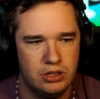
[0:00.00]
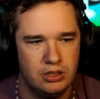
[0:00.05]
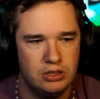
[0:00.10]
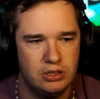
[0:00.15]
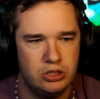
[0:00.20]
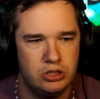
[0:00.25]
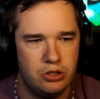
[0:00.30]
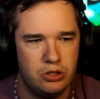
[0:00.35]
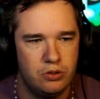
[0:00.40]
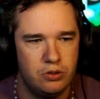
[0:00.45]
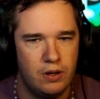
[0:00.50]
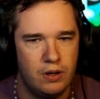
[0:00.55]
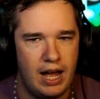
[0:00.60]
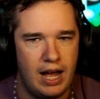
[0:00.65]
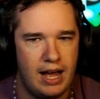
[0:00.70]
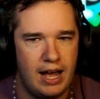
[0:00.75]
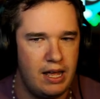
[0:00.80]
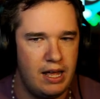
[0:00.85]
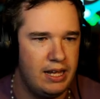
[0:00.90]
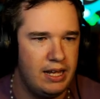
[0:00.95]
So
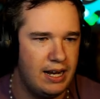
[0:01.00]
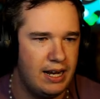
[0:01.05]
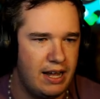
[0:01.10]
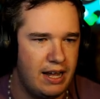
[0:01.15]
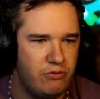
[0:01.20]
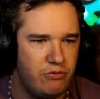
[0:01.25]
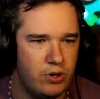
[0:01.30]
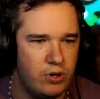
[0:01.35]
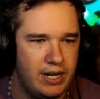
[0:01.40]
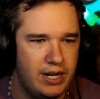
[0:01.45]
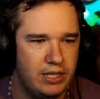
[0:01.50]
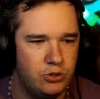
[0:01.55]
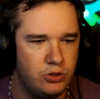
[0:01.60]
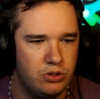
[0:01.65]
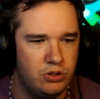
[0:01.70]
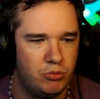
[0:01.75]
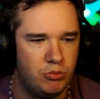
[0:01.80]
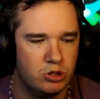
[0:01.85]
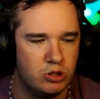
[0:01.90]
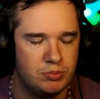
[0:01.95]
I've ran into it
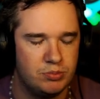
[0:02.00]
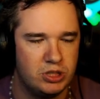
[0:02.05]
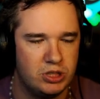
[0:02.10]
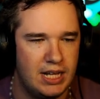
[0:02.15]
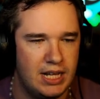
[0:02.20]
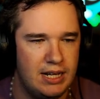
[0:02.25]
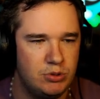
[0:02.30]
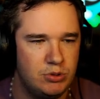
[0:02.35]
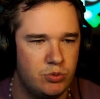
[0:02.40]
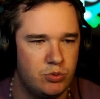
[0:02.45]
multiple times